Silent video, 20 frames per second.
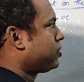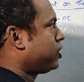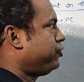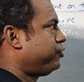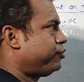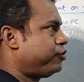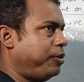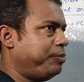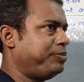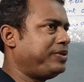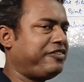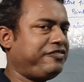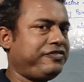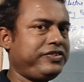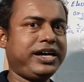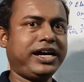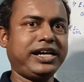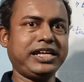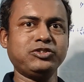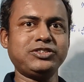From the
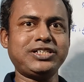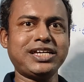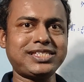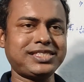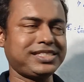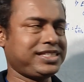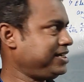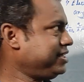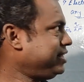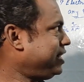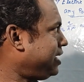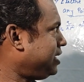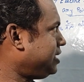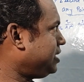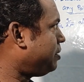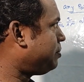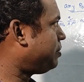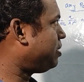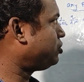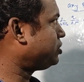figure you just think
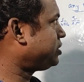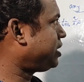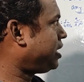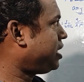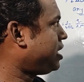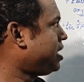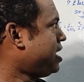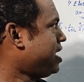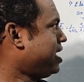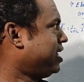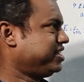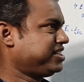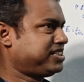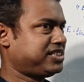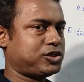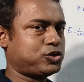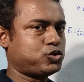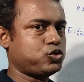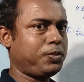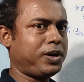about that, this
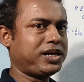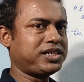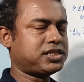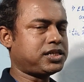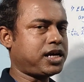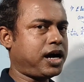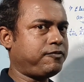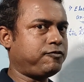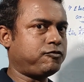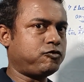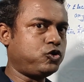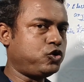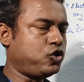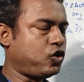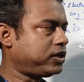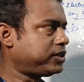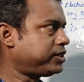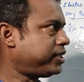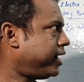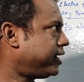is too much tough,
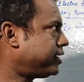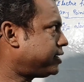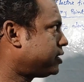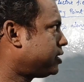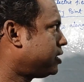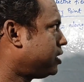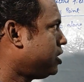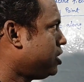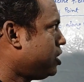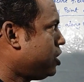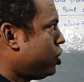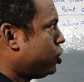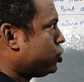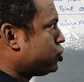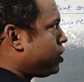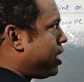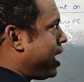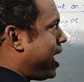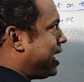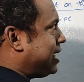not that.
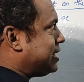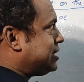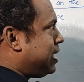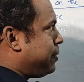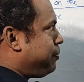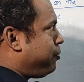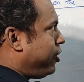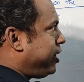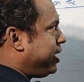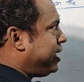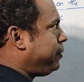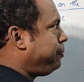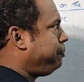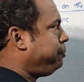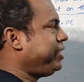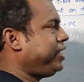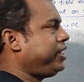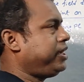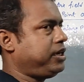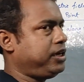So at the point
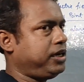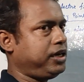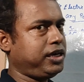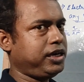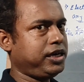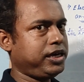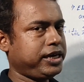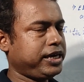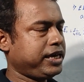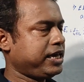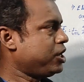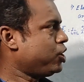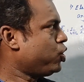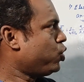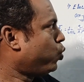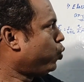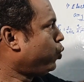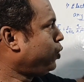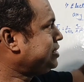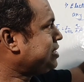P,
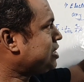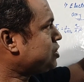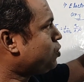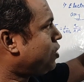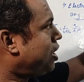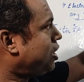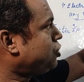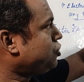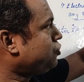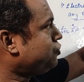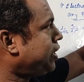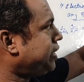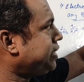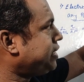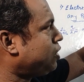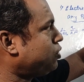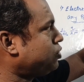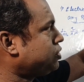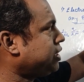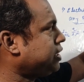we just want to find
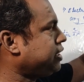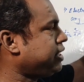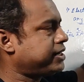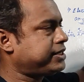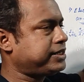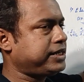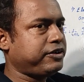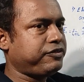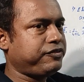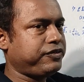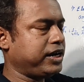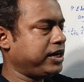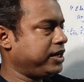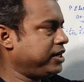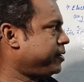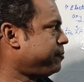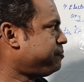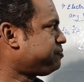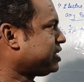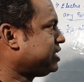out the electric field
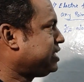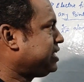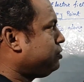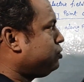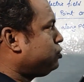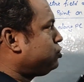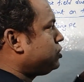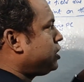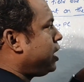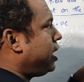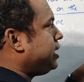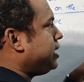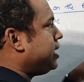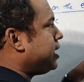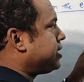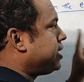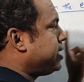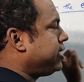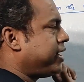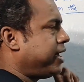due to the
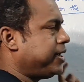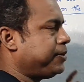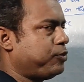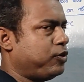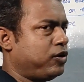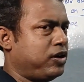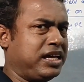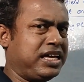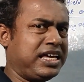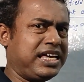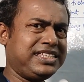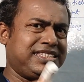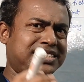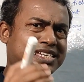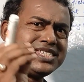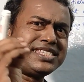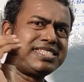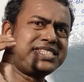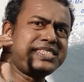electric dipole. Just